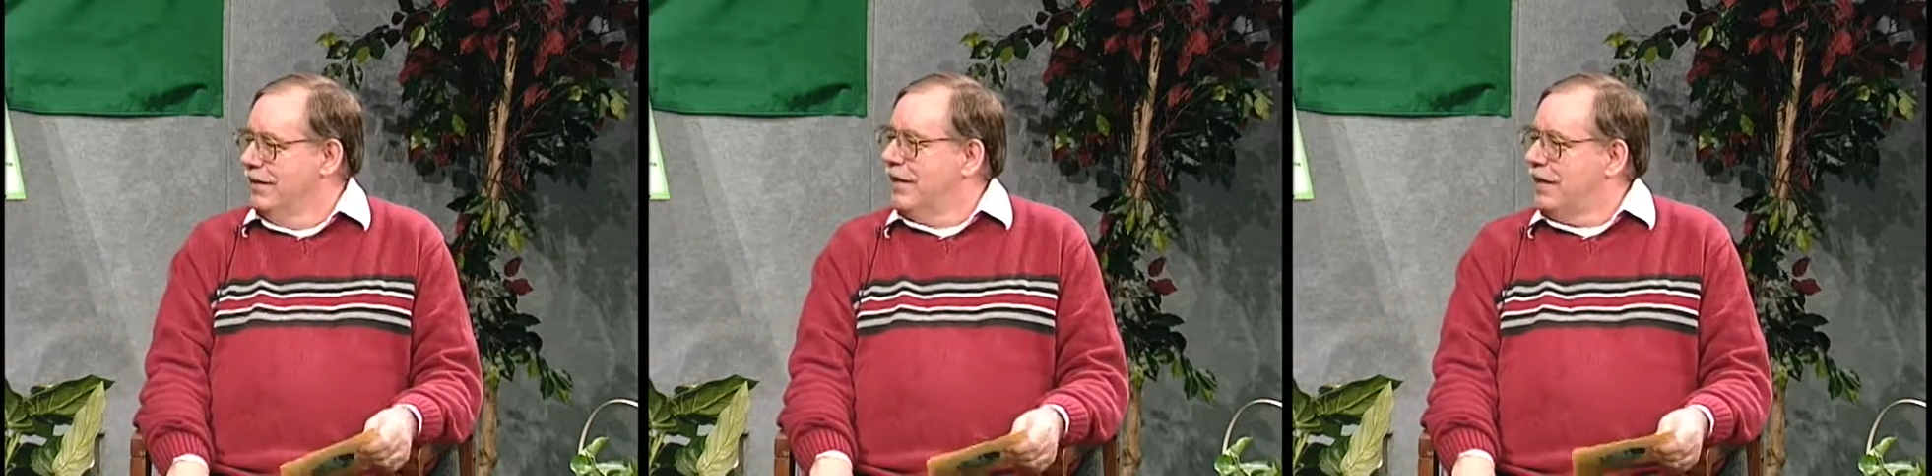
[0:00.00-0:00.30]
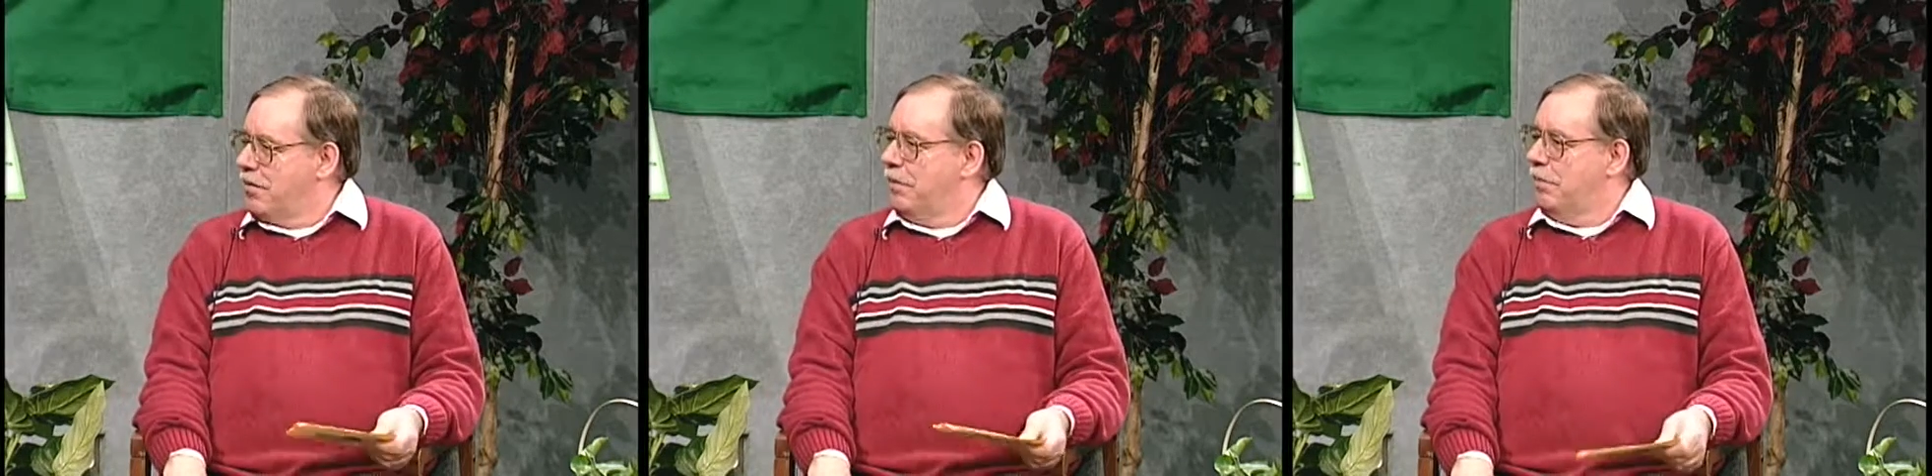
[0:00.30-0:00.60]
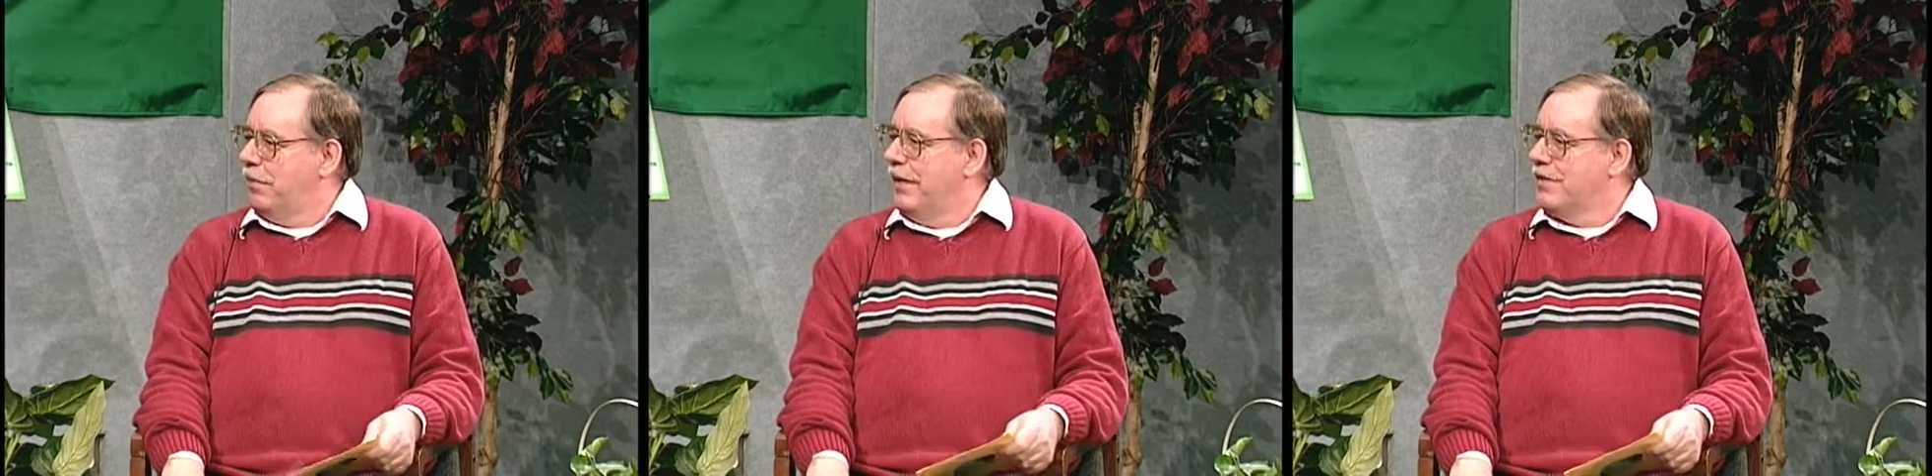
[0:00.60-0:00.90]
that's what we
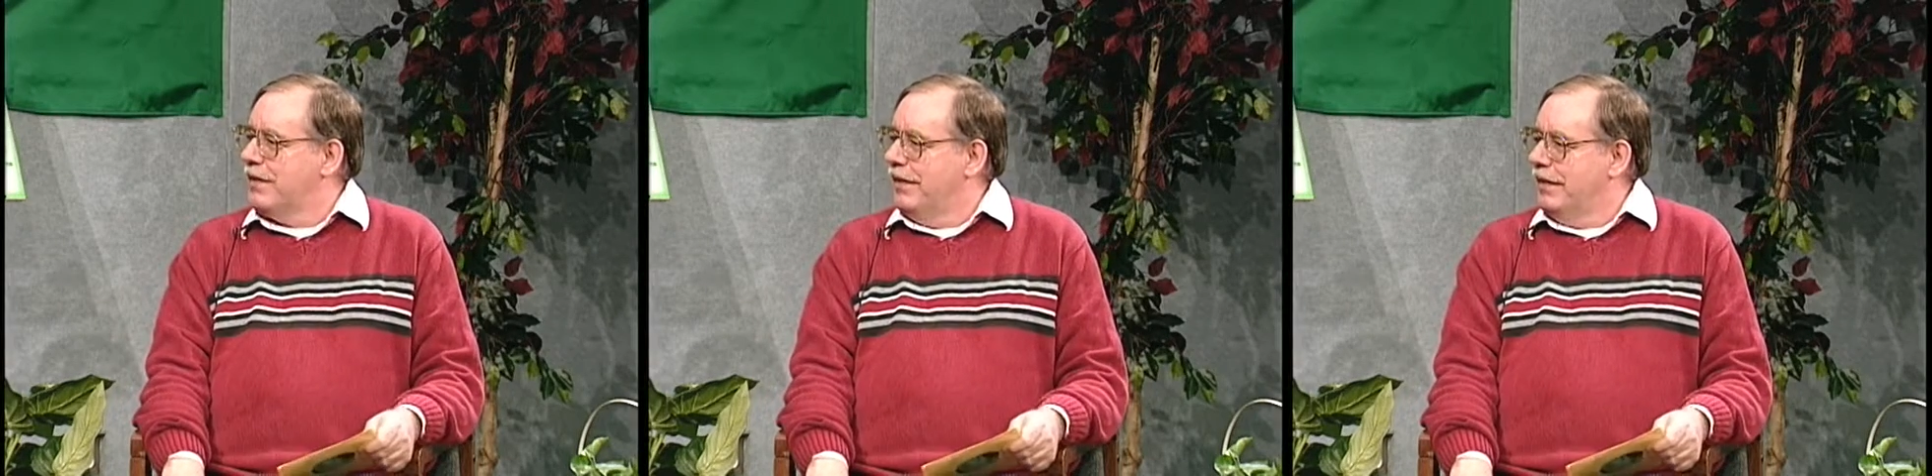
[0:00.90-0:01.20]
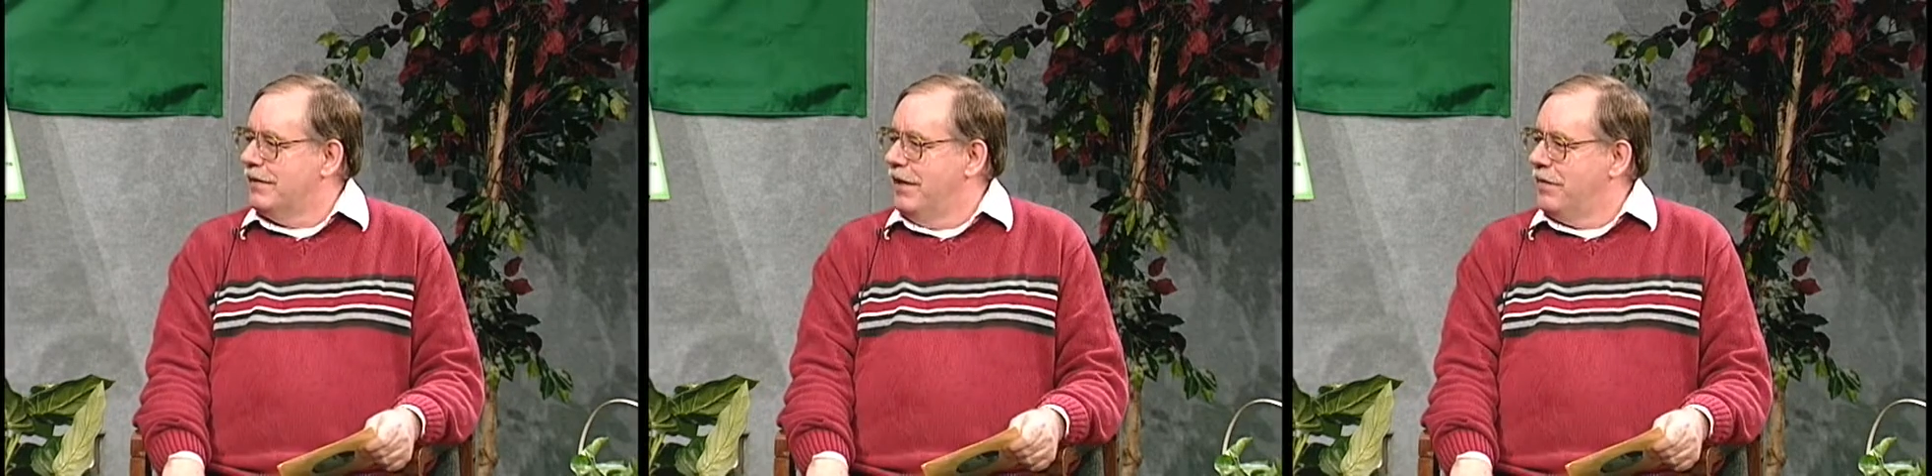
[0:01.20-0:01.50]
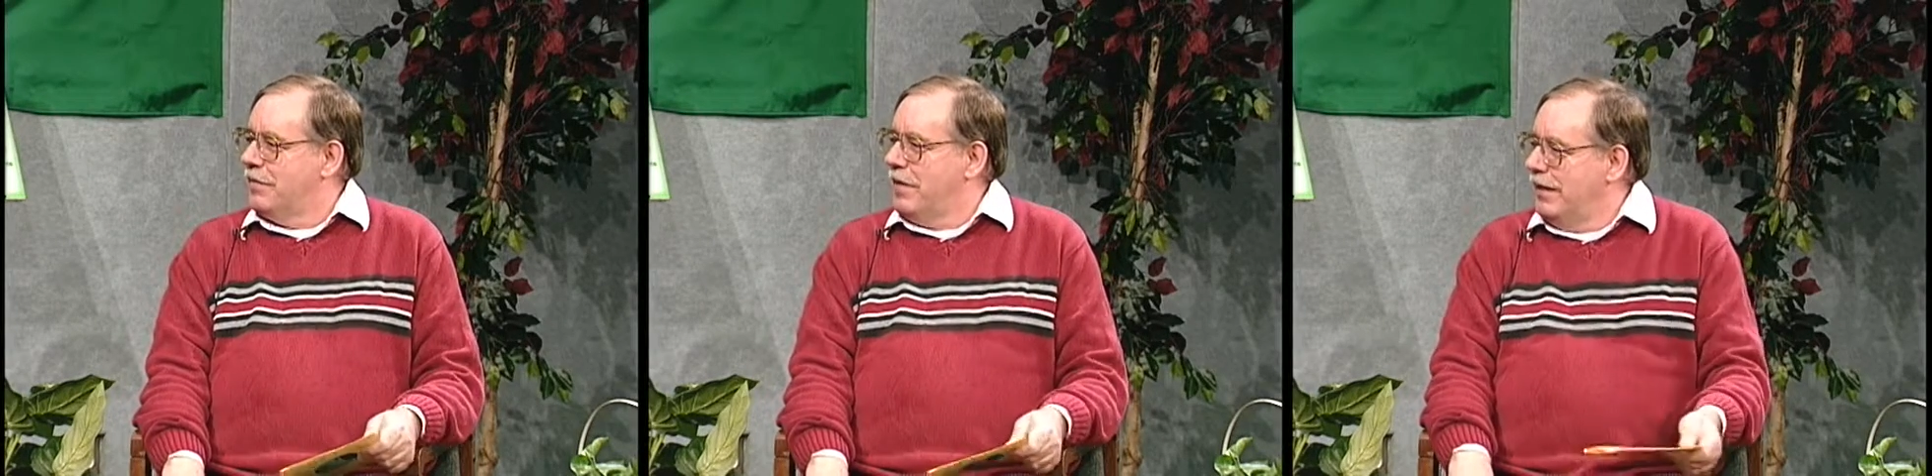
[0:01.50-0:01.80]
play on Sundays now on
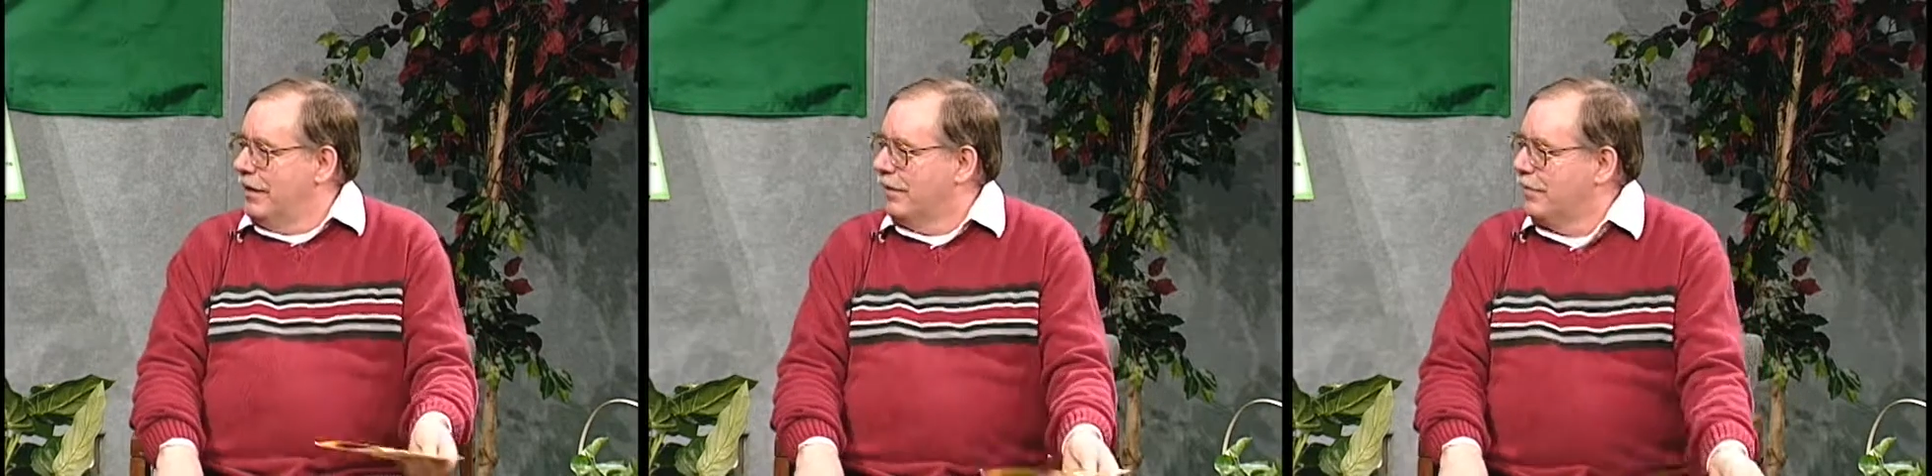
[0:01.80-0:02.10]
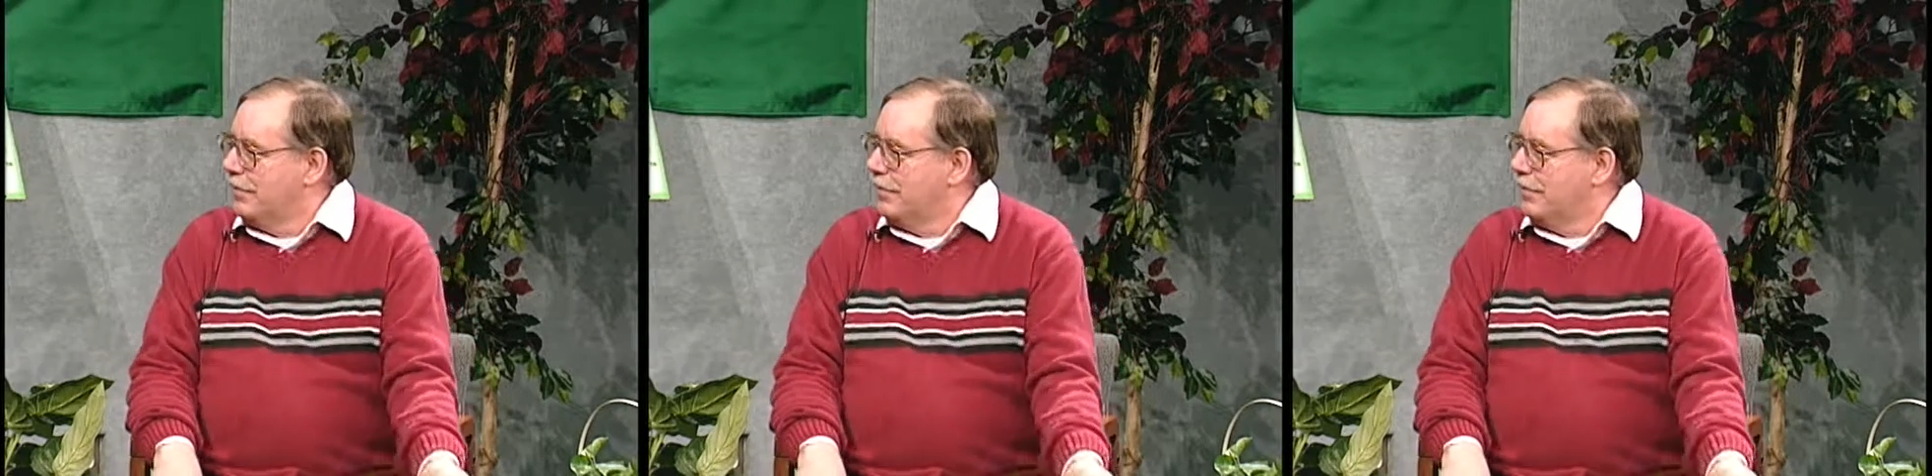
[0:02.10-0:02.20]
the radio.